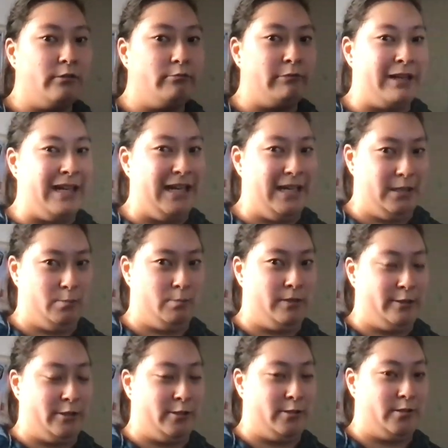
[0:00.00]
right, as
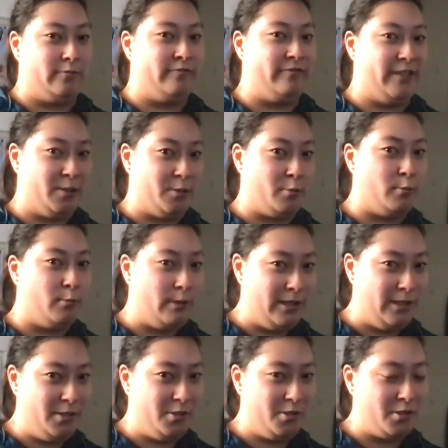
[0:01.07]
much as the physical
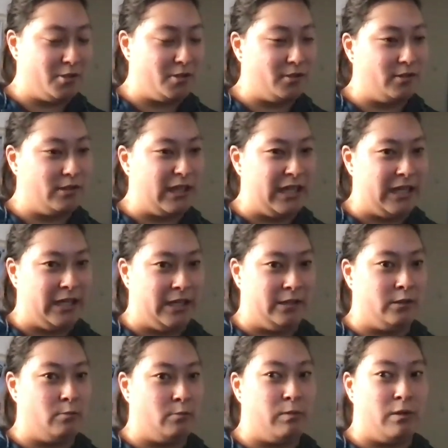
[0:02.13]
ones and
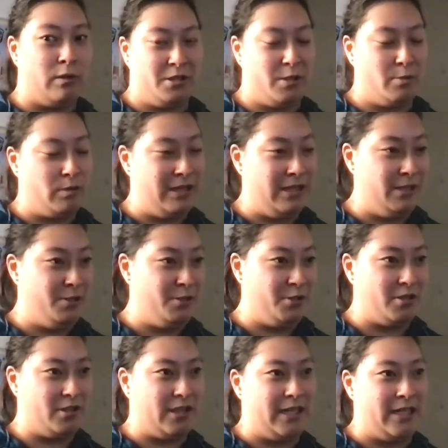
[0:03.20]
the policy ones,
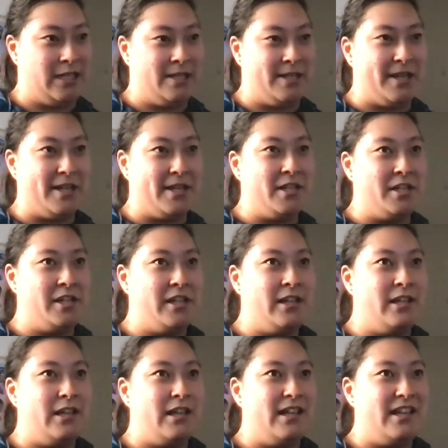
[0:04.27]
then
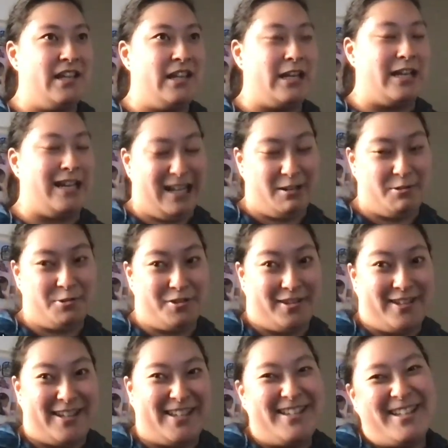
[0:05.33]
you can
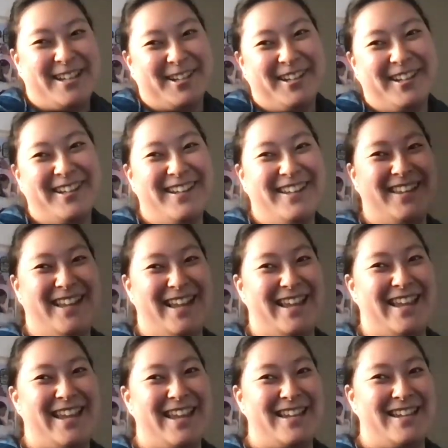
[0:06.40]
actually do,
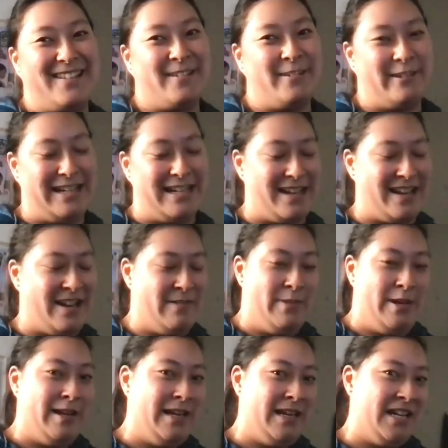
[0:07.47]
like, create a
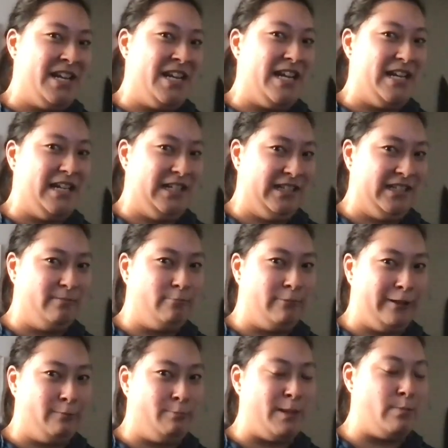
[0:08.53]
community and
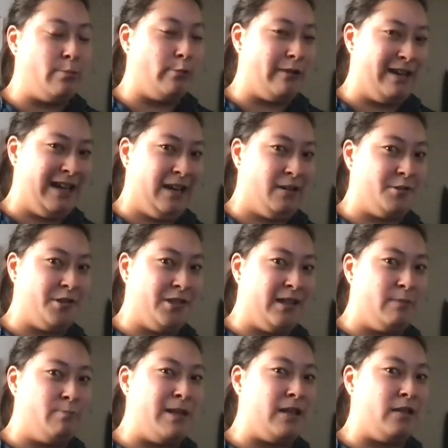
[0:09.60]
where people can
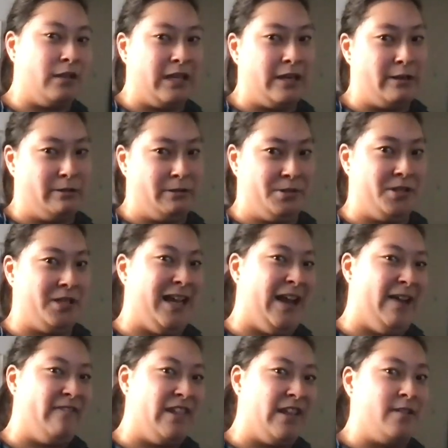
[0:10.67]
actually be leaders and
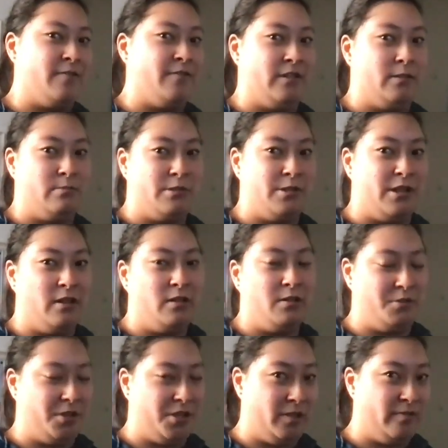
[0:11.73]
advocate for
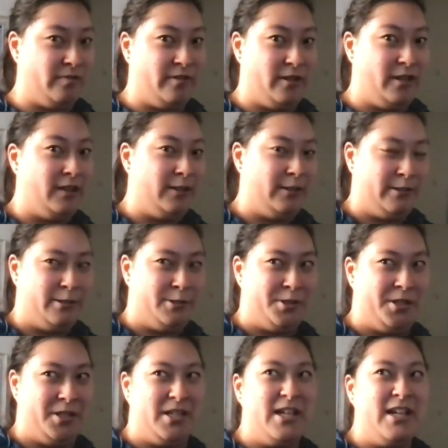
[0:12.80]
themselves and for others.
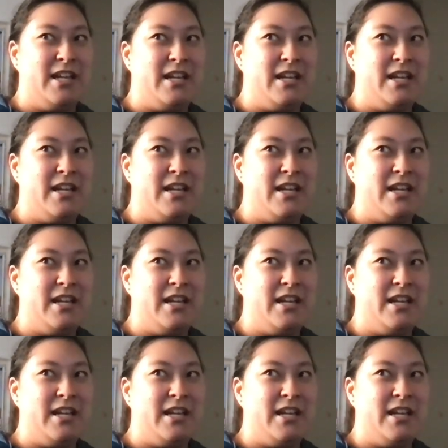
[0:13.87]
And